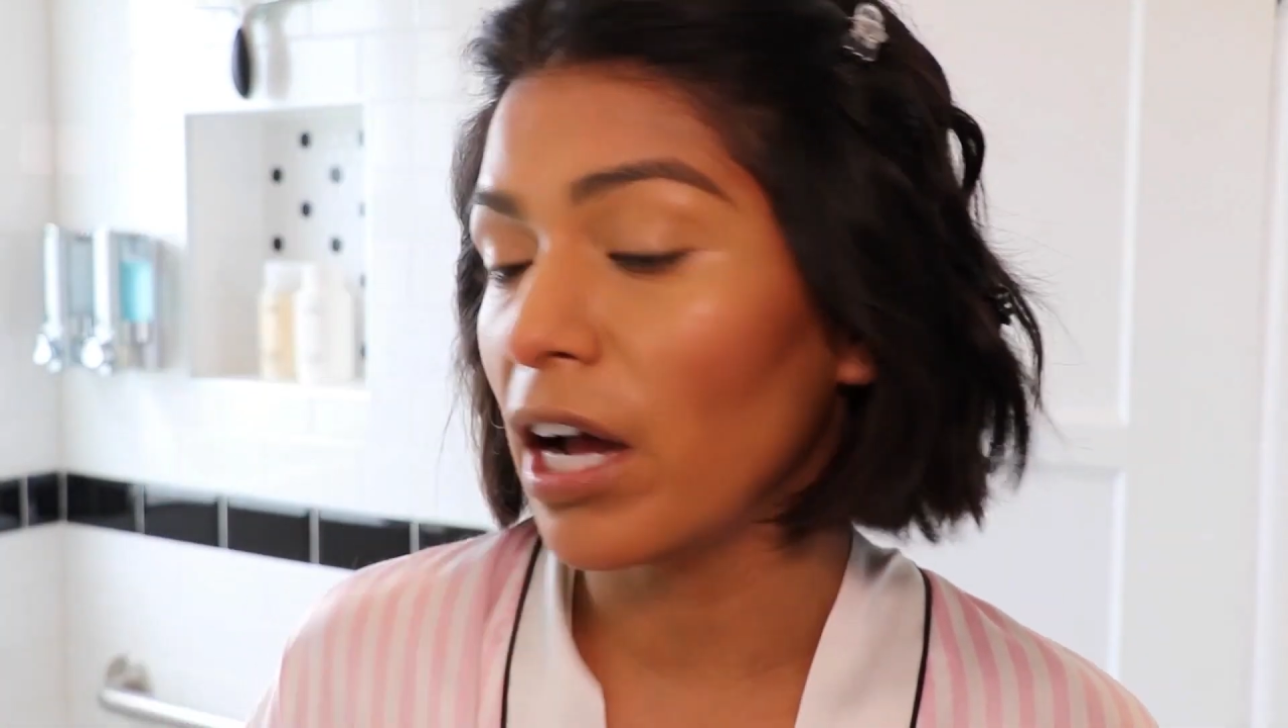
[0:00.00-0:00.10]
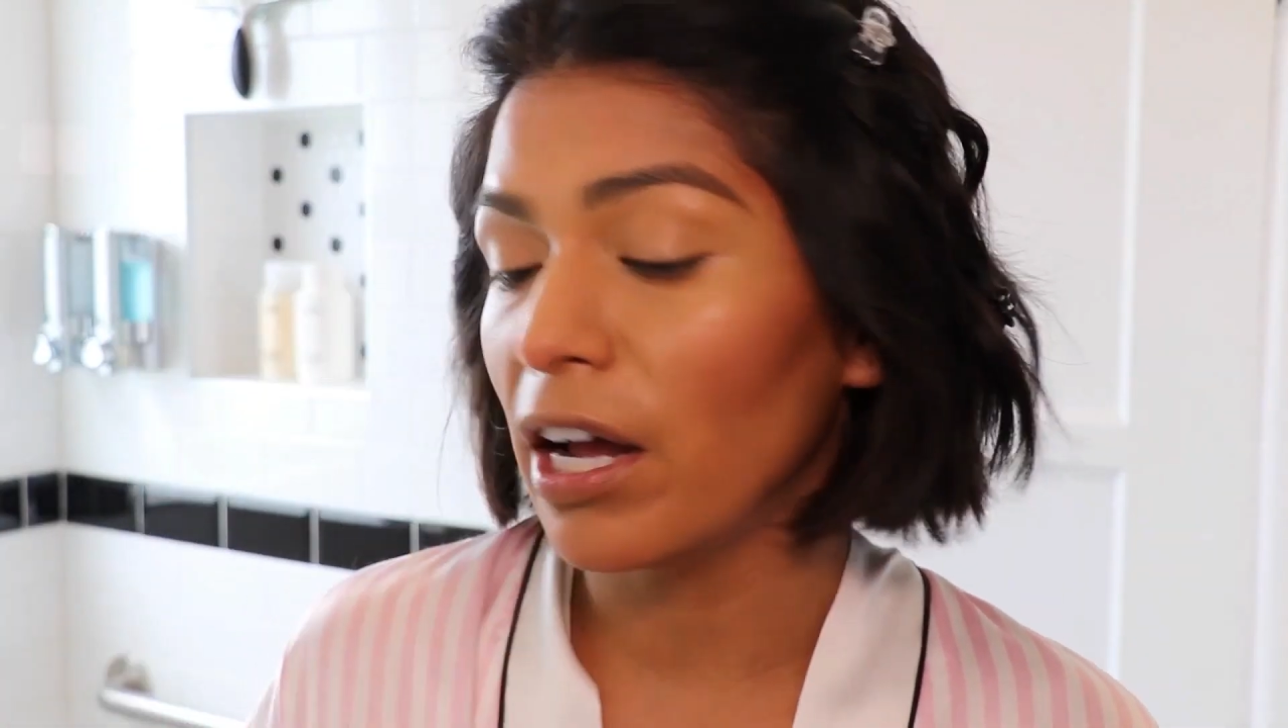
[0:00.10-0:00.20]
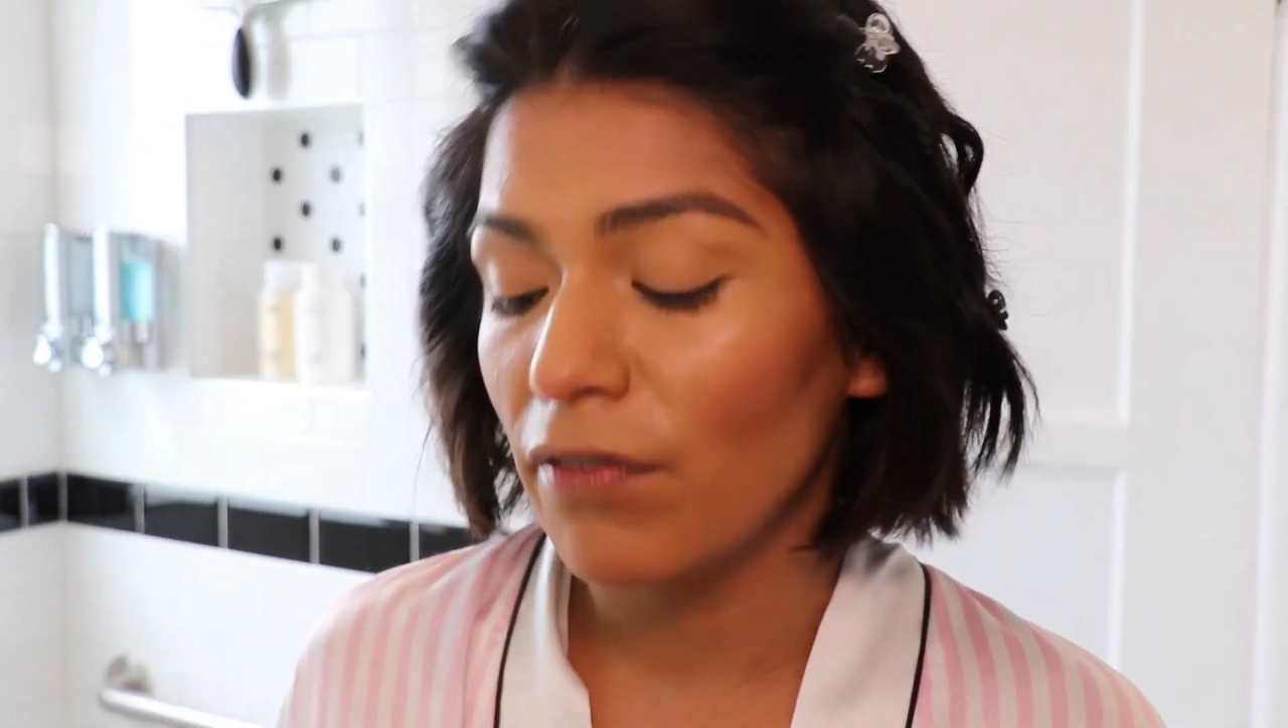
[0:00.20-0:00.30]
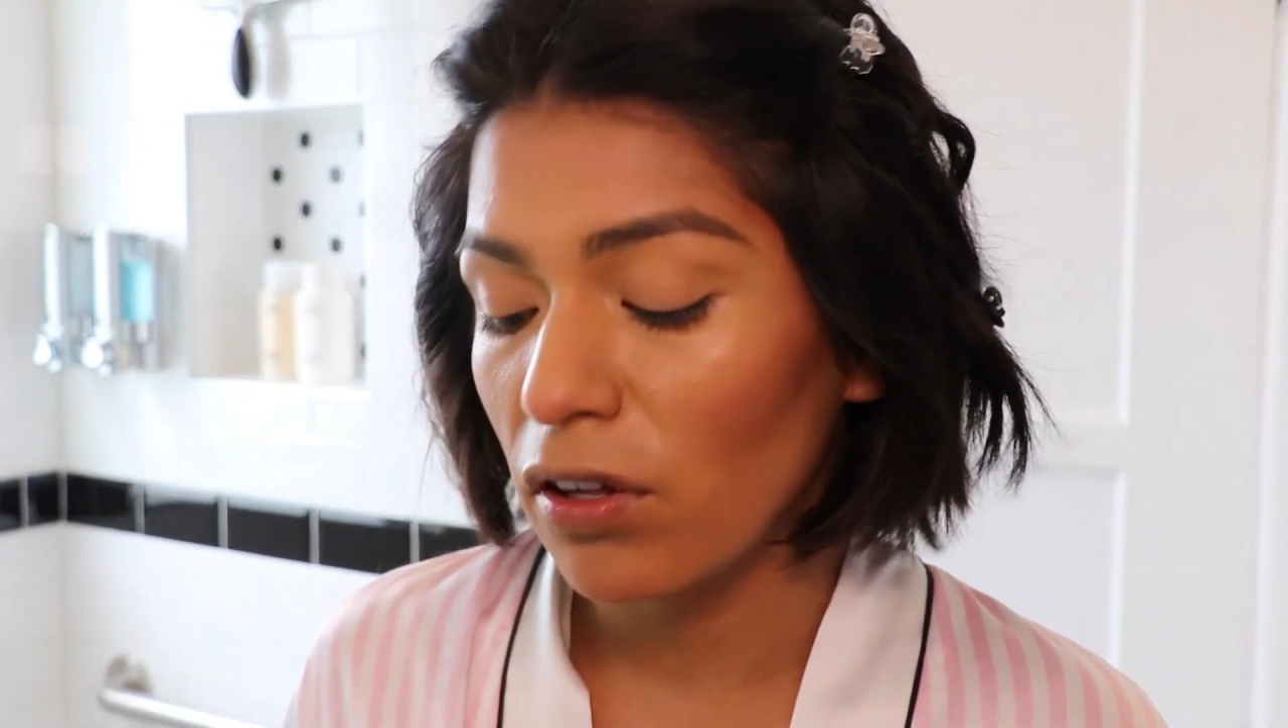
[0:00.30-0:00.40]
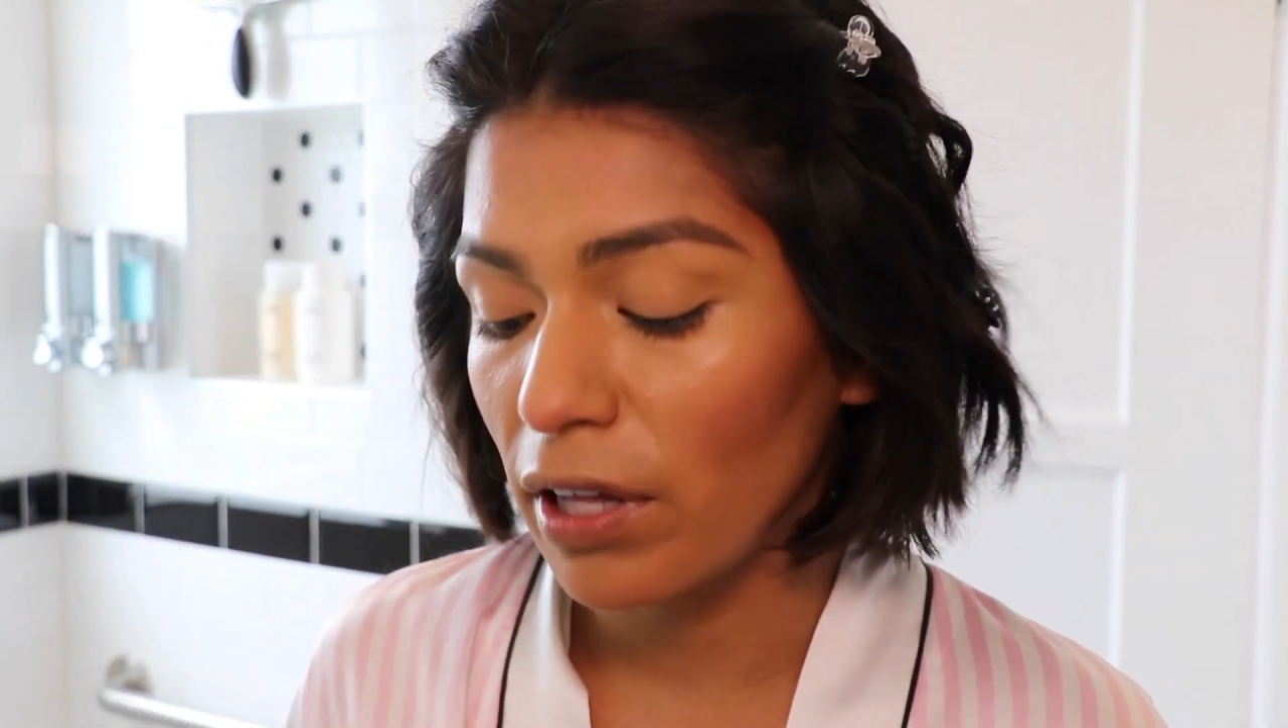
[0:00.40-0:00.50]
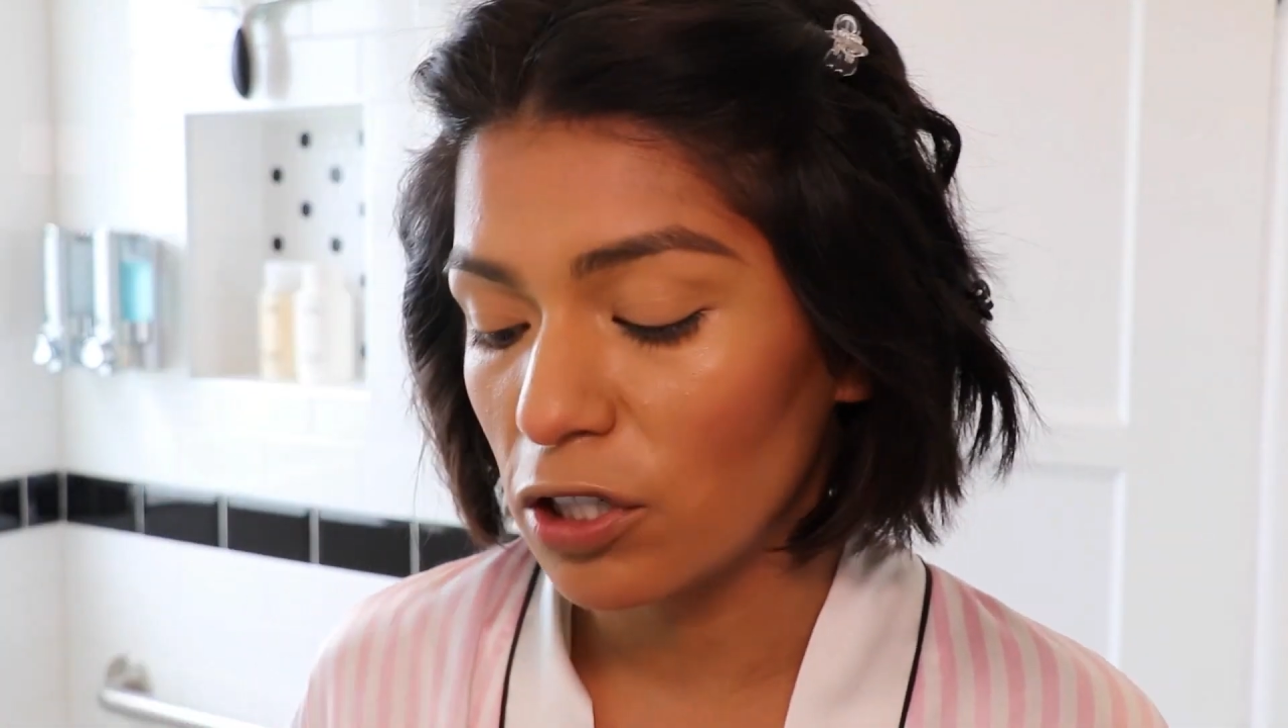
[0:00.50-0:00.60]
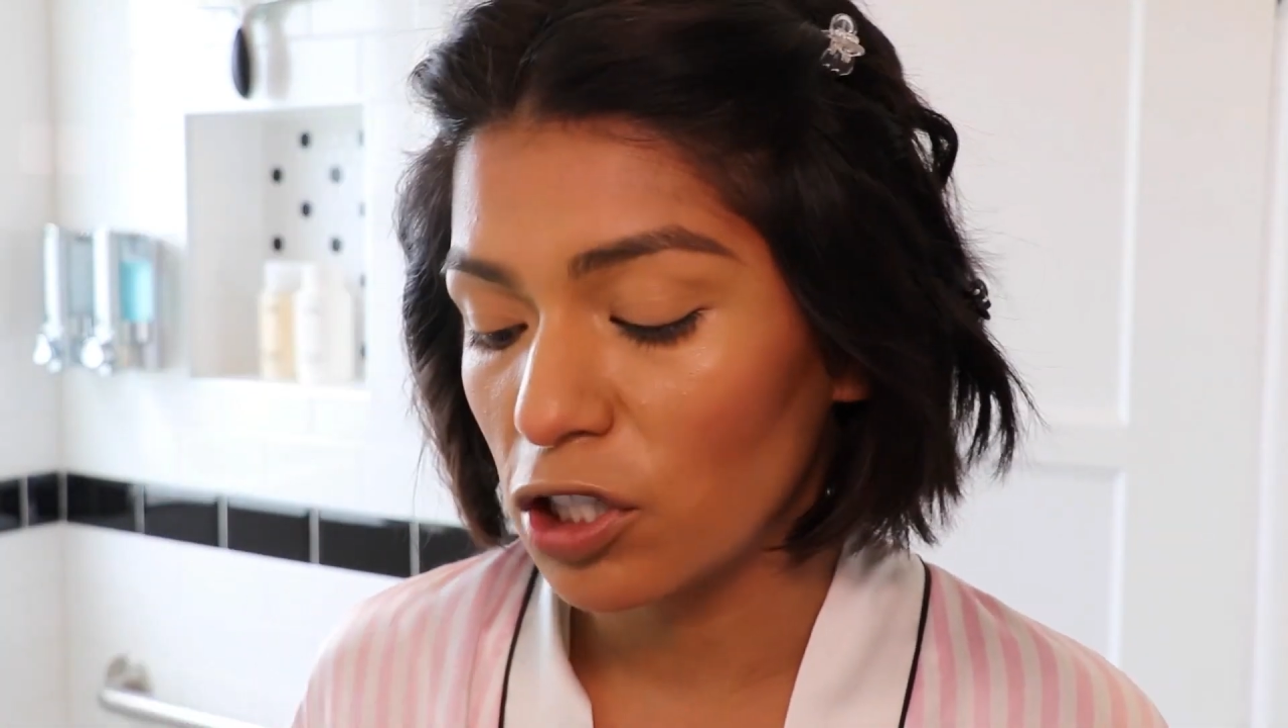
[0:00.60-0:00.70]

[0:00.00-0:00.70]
I feel like it